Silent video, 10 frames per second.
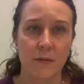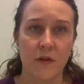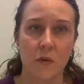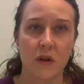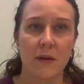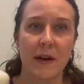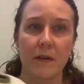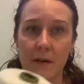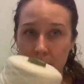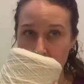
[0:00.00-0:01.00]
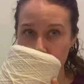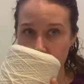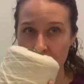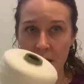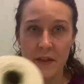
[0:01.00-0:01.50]
of it will come
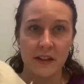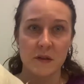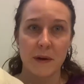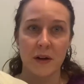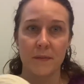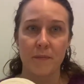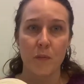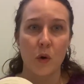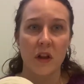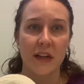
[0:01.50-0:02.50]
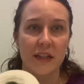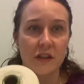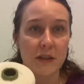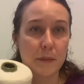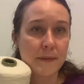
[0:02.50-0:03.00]
out. They smell more like a
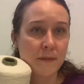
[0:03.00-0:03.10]
sheep